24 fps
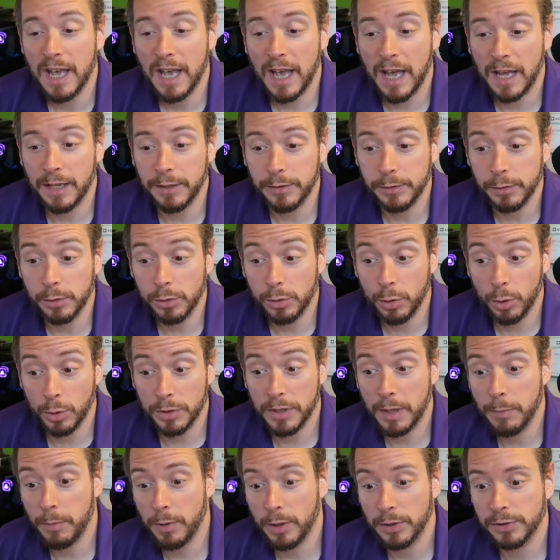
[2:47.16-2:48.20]
and could
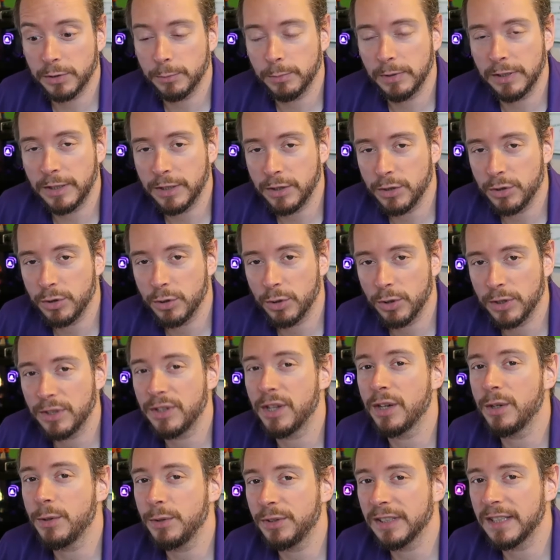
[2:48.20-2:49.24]
I possibly enjoy
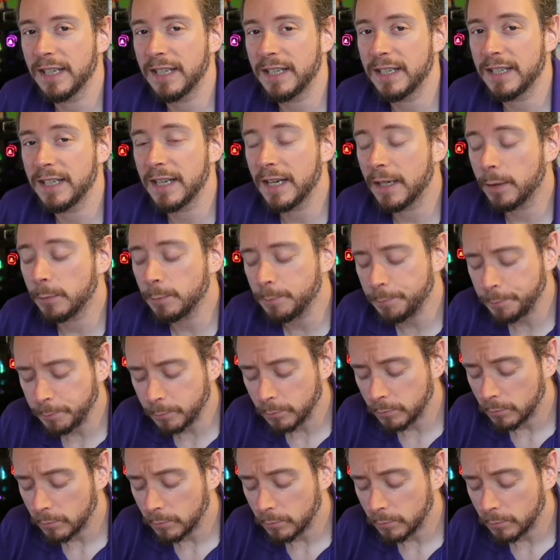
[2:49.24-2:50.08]
those again now?